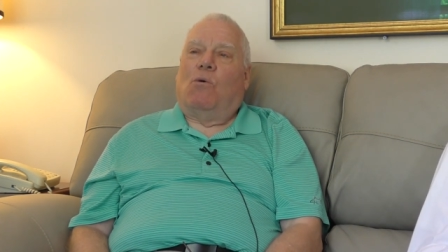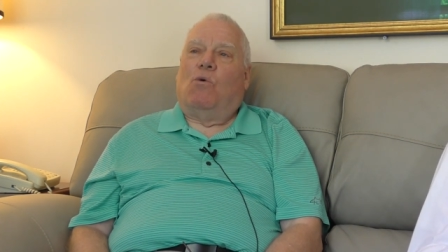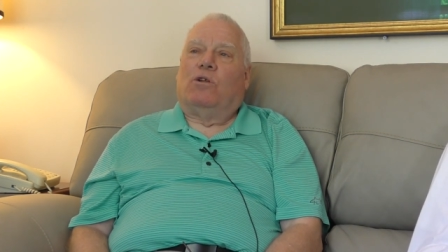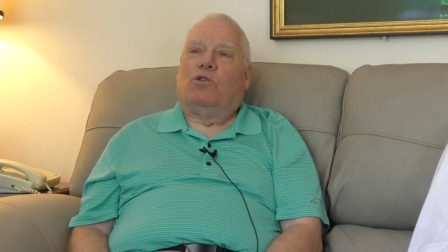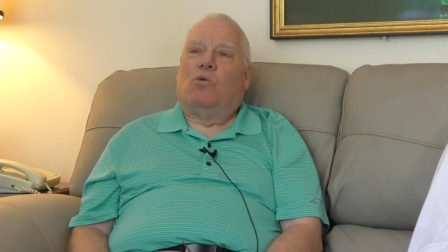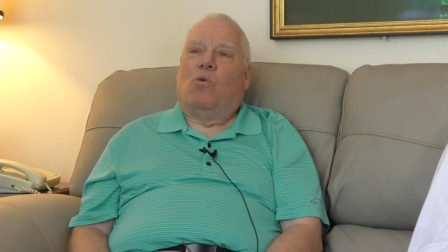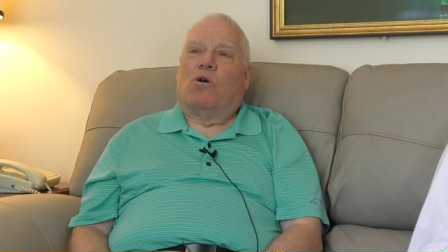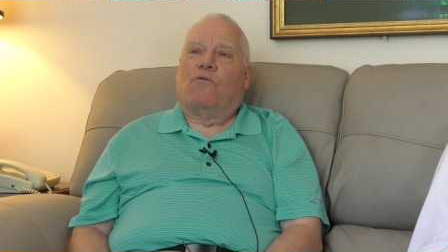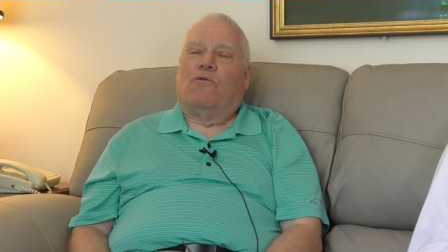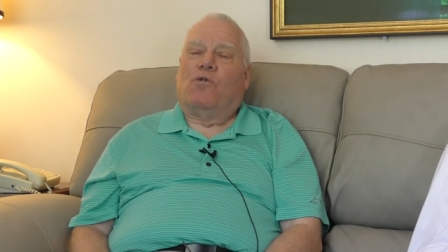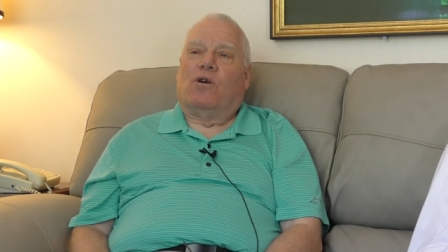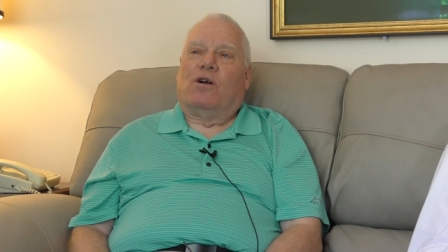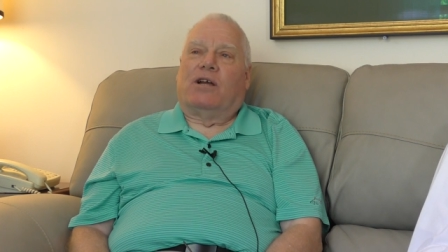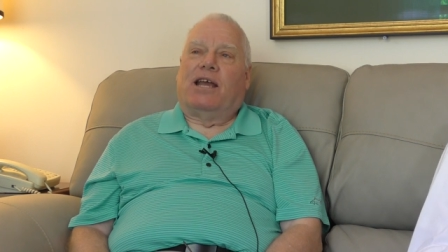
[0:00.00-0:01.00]
I went to
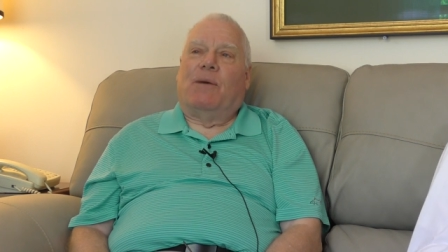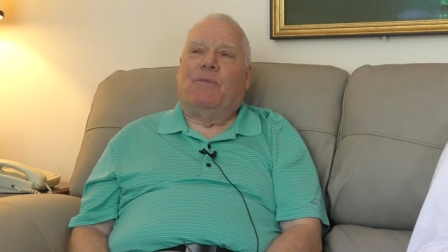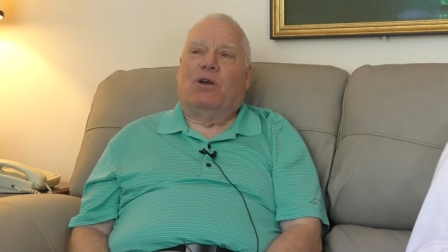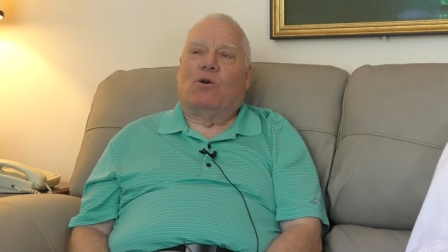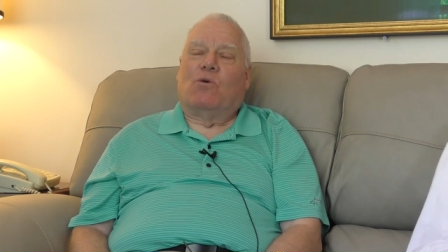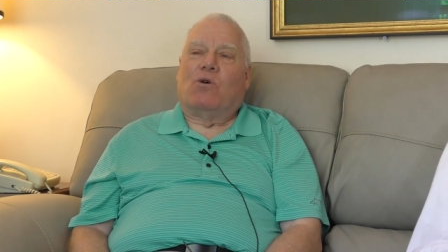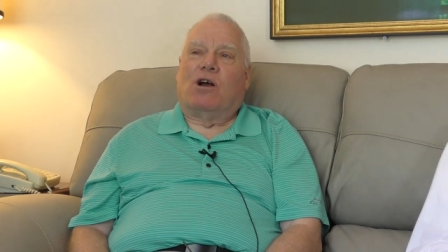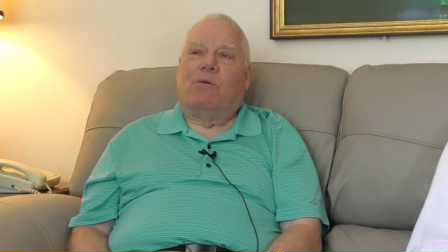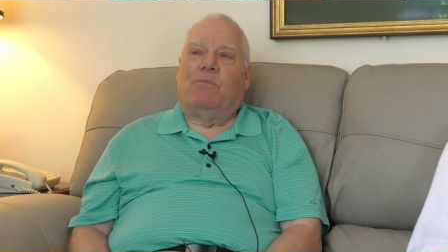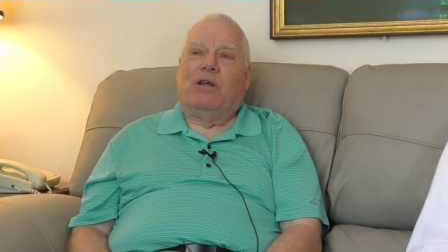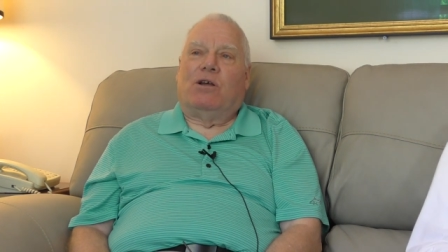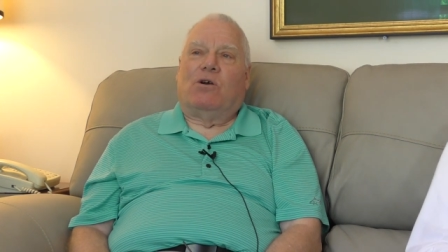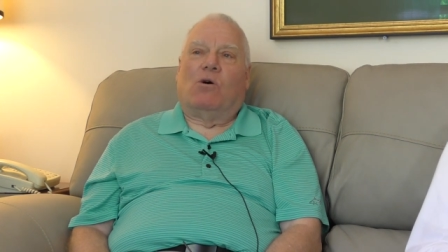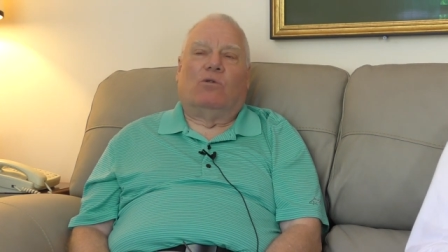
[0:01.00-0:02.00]
work for a chemical
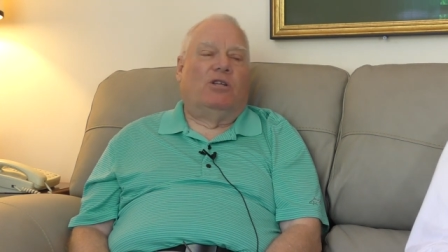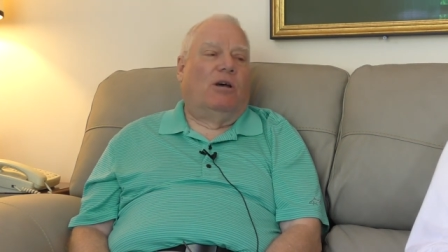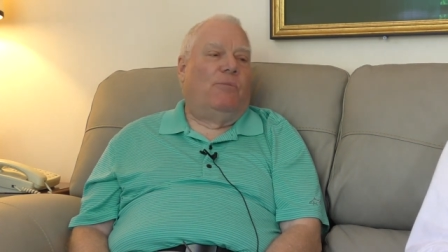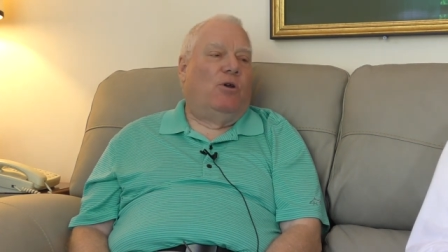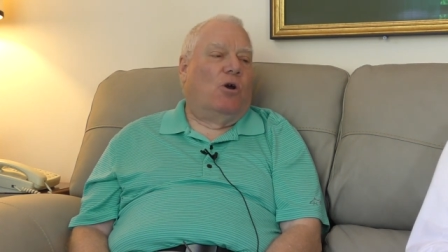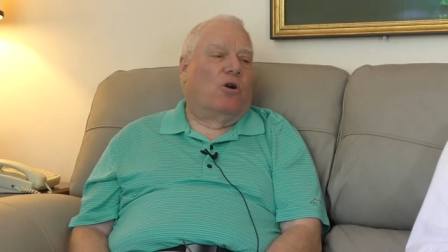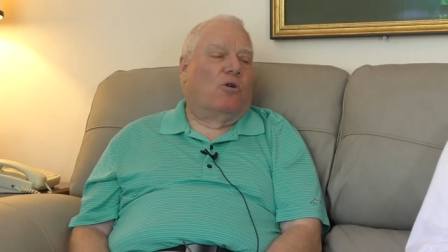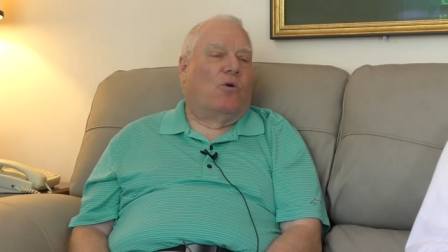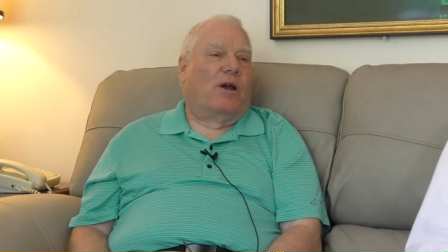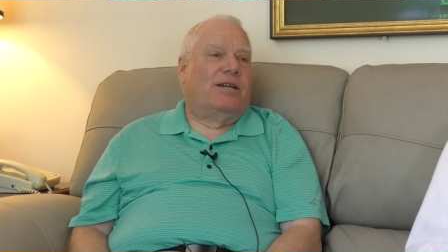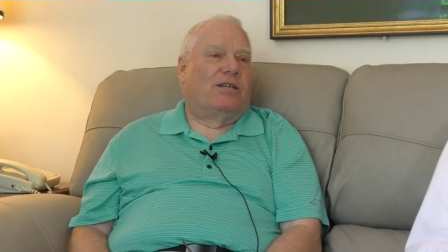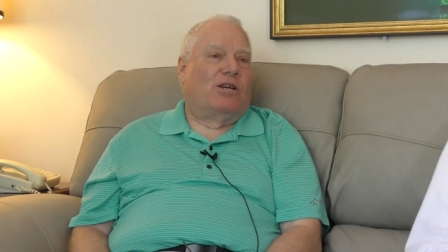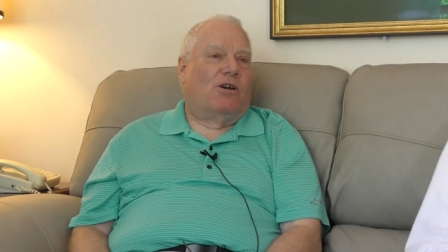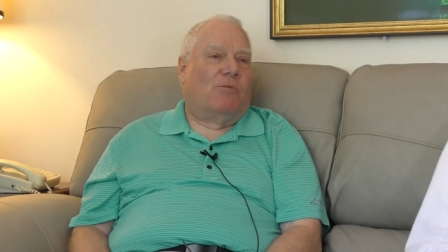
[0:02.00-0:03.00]
company called W.R.
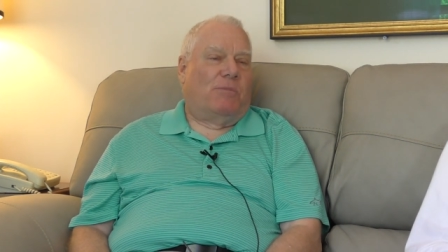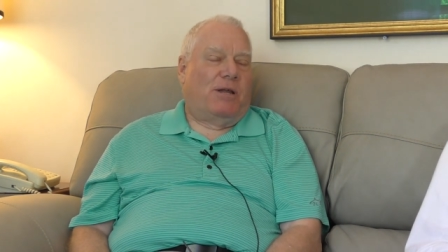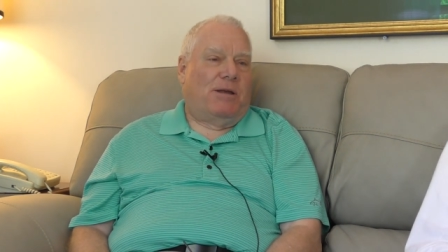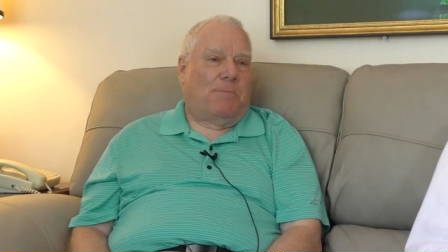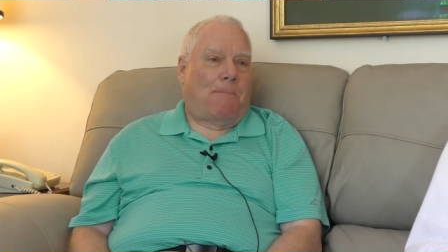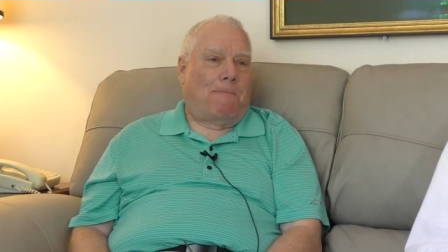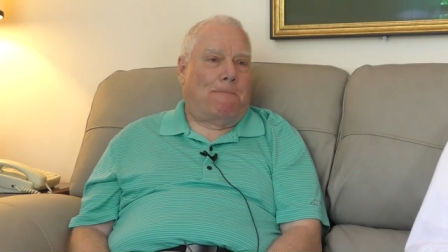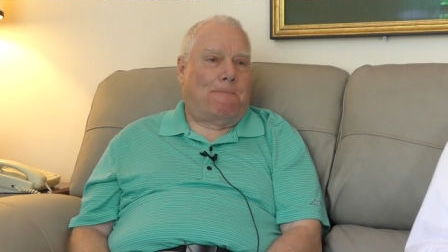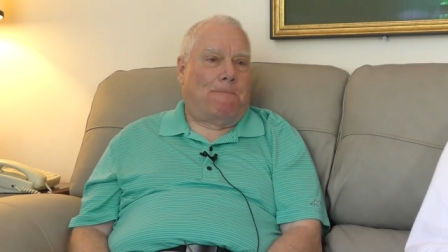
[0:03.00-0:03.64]
Grace Company.